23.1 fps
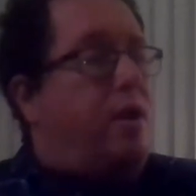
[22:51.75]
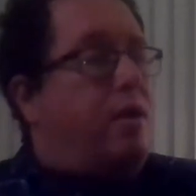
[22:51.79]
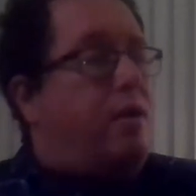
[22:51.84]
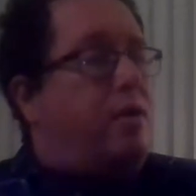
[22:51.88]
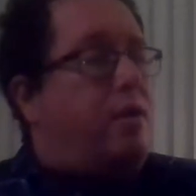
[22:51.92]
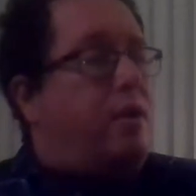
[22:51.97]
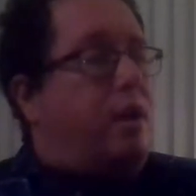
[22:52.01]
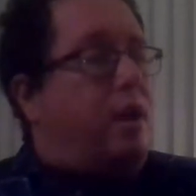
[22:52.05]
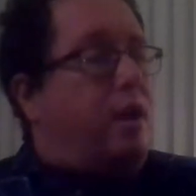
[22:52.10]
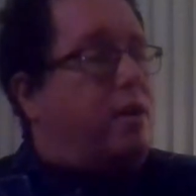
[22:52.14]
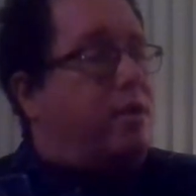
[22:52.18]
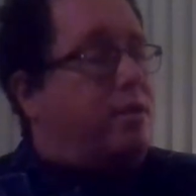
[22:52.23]

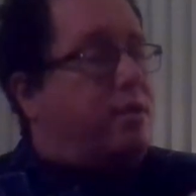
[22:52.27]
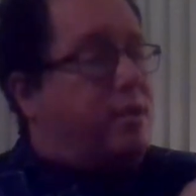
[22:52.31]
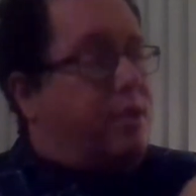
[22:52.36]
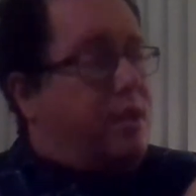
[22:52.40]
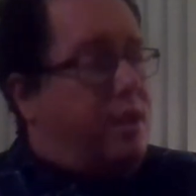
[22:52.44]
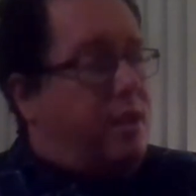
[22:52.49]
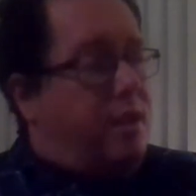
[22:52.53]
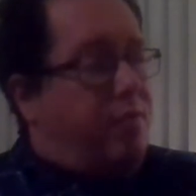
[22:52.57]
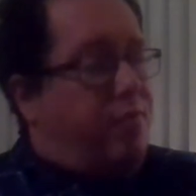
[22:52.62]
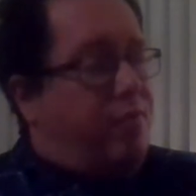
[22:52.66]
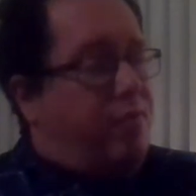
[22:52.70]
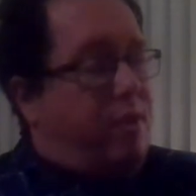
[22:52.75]
You got to
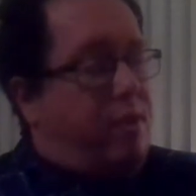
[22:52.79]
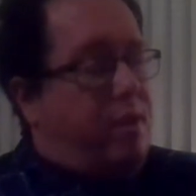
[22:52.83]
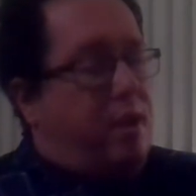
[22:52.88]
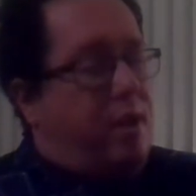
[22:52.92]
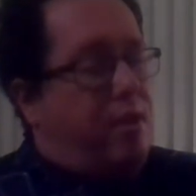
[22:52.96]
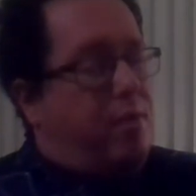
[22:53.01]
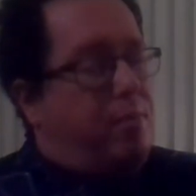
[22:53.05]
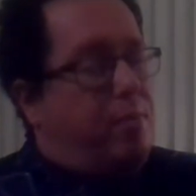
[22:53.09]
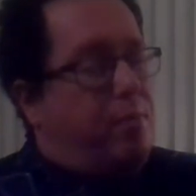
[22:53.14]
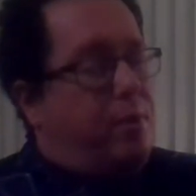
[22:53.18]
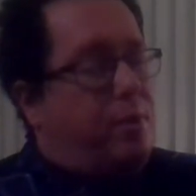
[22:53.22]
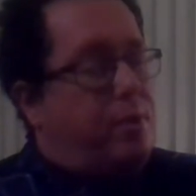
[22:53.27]
see it from the
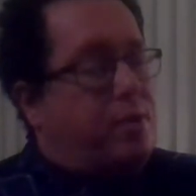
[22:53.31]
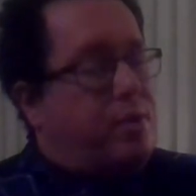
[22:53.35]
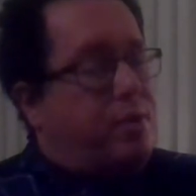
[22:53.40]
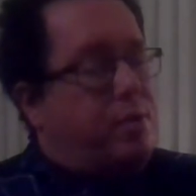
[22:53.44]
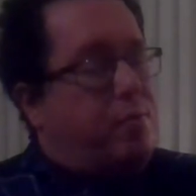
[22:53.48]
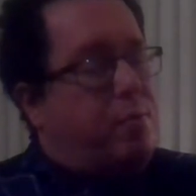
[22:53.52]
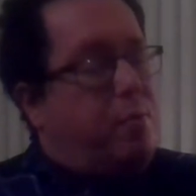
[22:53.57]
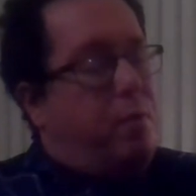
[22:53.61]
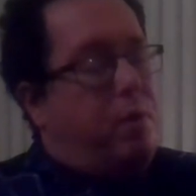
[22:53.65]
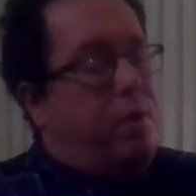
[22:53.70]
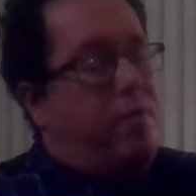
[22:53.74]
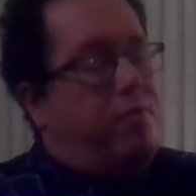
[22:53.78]
other person's
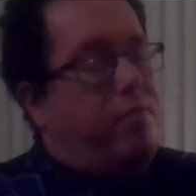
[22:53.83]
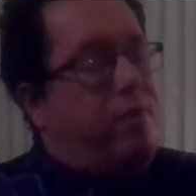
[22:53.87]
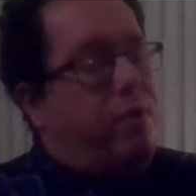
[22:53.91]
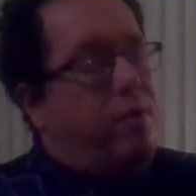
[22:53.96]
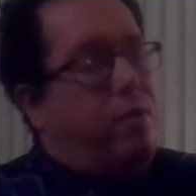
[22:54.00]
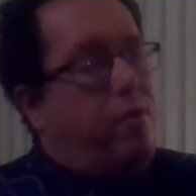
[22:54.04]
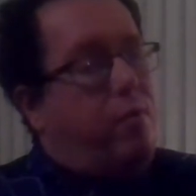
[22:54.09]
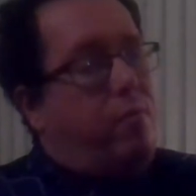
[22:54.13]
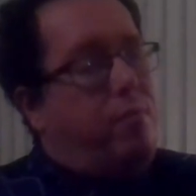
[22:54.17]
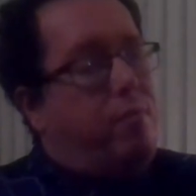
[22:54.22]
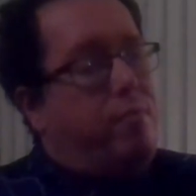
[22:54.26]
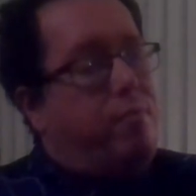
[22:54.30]
point of
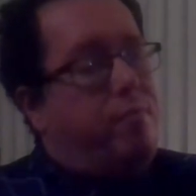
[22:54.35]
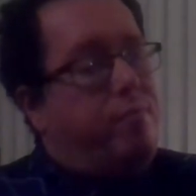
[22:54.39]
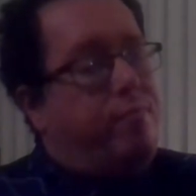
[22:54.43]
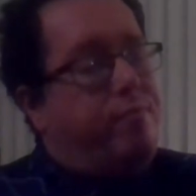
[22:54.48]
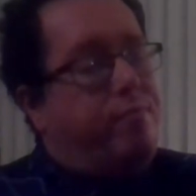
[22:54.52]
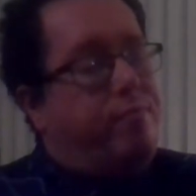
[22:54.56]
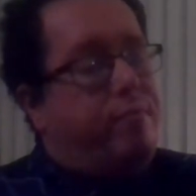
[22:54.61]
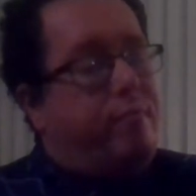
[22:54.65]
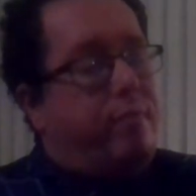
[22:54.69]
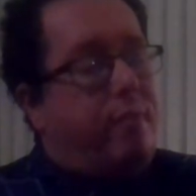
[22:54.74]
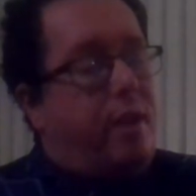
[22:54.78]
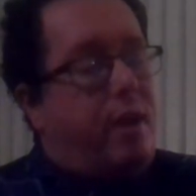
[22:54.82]
view,
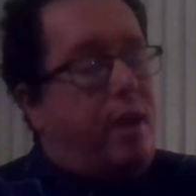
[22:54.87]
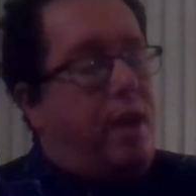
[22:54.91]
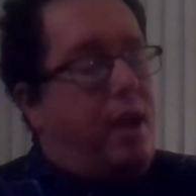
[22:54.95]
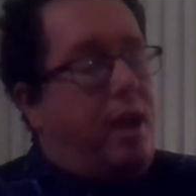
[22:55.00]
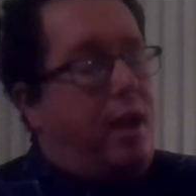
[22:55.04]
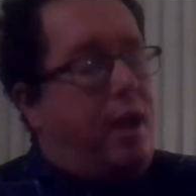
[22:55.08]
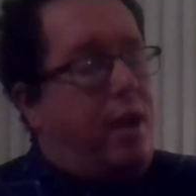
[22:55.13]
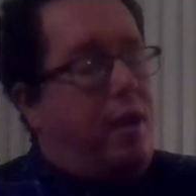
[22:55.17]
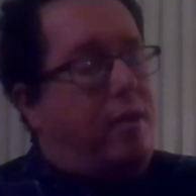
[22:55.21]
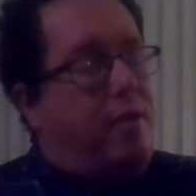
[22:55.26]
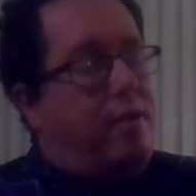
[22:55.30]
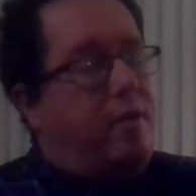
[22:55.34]

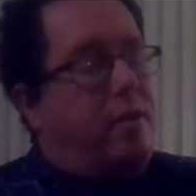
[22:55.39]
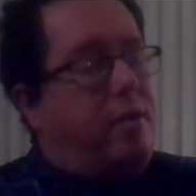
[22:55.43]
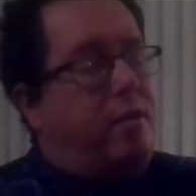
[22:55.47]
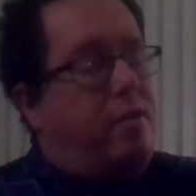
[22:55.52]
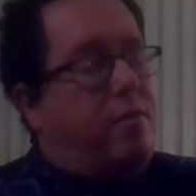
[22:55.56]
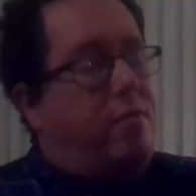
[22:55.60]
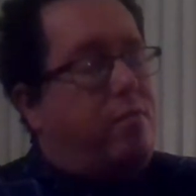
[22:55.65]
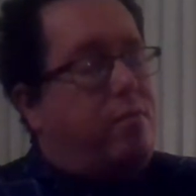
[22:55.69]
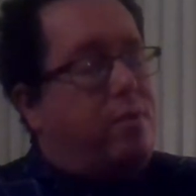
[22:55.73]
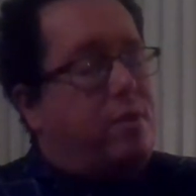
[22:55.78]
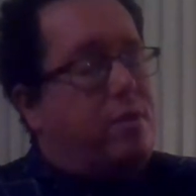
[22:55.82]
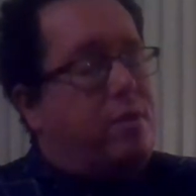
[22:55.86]
and
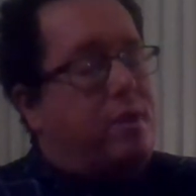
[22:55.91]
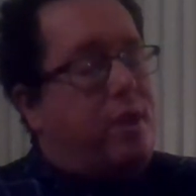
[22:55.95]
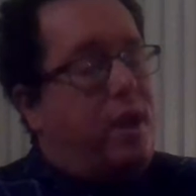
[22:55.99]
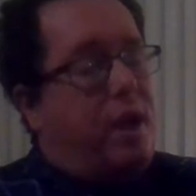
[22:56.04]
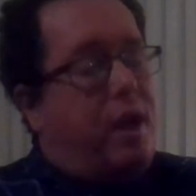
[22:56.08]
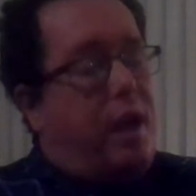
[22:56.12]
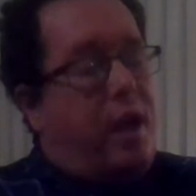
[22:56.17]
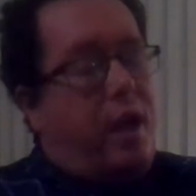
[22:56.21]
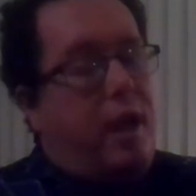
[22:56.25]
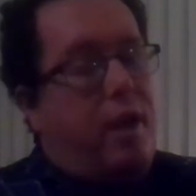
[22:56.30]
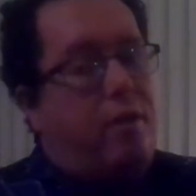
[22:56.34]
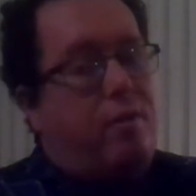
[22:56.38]
you just got
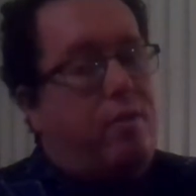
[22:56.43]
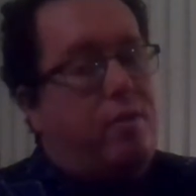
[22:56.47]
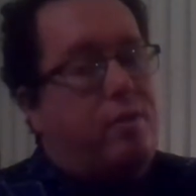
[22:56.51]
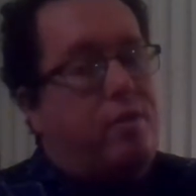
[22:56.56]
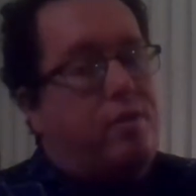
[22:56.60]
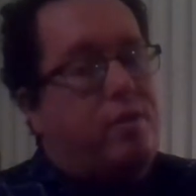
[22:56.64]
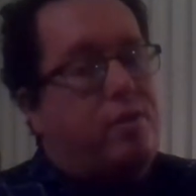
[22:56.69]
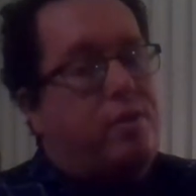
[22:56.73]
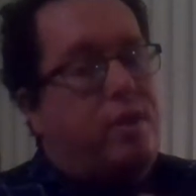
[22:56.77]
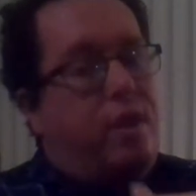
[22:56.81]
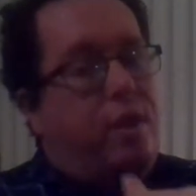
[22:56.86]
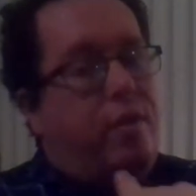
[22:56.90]
to handle
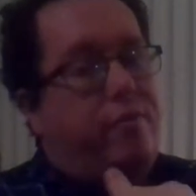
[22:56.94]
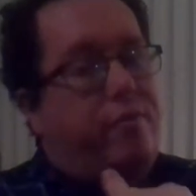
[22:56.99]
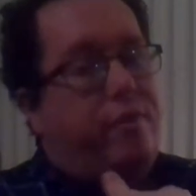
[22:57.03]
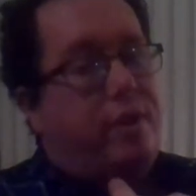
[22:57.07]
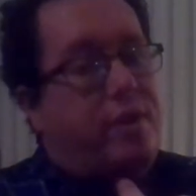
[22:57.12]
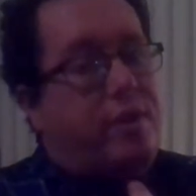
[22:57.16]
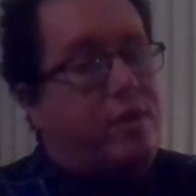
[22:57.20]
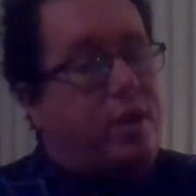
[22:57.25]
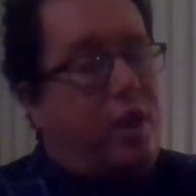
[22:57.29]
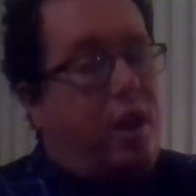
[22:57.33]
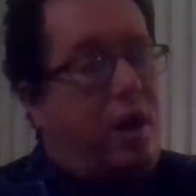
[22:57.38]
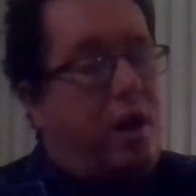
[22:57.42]
yourself
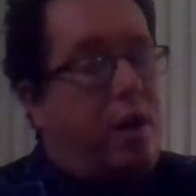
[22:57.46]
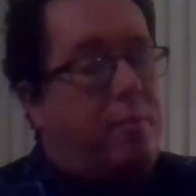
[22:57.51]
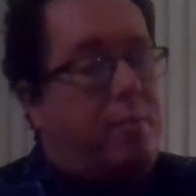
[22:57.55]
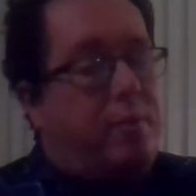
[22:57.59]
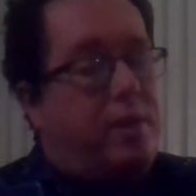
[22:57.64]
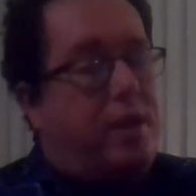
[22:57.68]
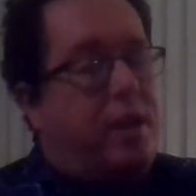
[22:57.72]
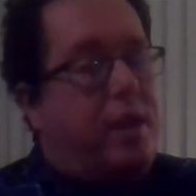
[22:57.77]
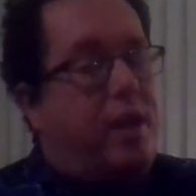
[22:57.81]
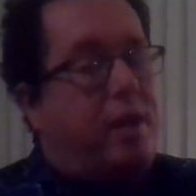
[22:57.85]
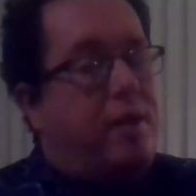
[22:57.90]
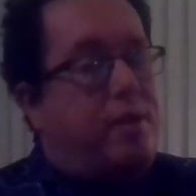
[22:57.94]
as
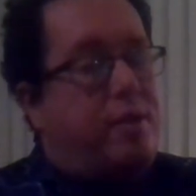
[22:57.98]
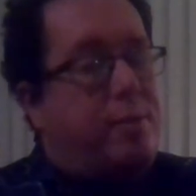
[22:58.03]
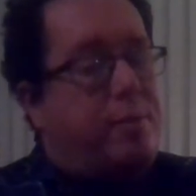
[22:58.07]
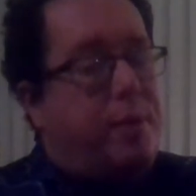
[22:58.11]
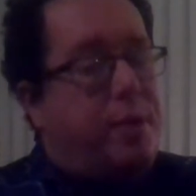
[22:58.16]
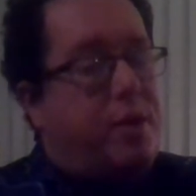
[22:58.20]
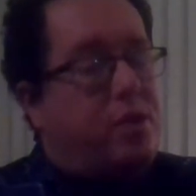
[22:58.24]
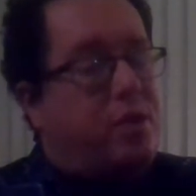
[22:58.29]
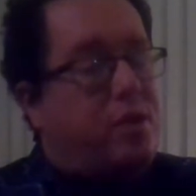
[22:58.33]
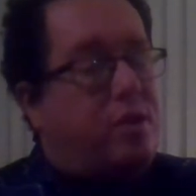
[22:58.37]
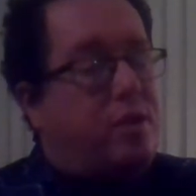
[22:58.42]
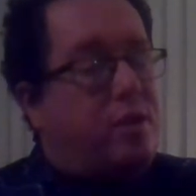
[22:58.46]
calmly and as
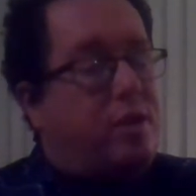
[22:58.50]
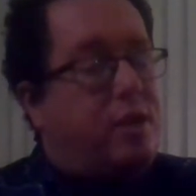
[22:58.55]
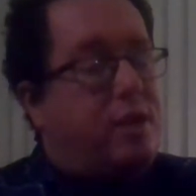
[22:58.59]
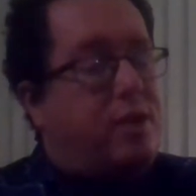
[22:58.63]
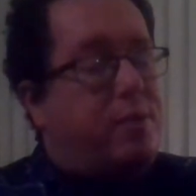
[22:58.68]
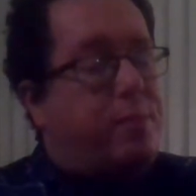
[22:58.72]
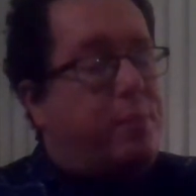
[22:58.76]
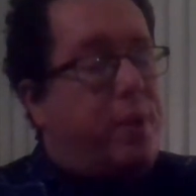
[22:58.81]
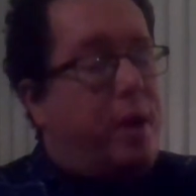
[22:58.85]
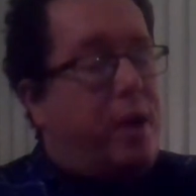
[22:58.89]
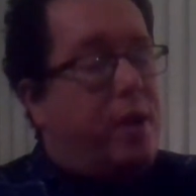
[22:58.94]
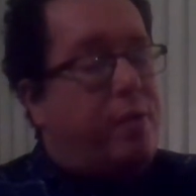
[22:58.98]
patiently as
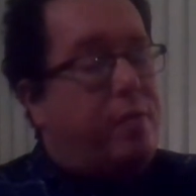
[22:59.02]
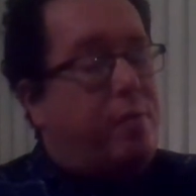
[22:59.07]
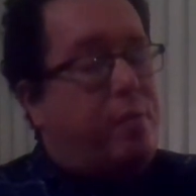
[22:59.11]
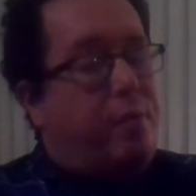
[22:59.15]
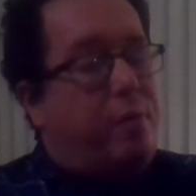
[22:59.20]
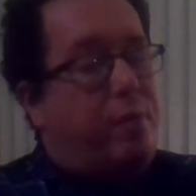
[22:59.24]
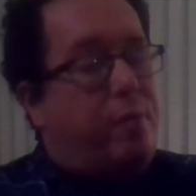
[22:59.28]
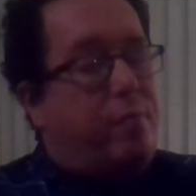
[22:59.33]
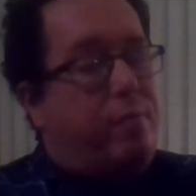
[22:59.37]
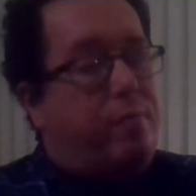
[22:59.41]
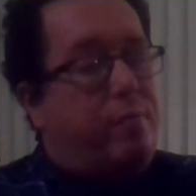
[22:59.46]
possible.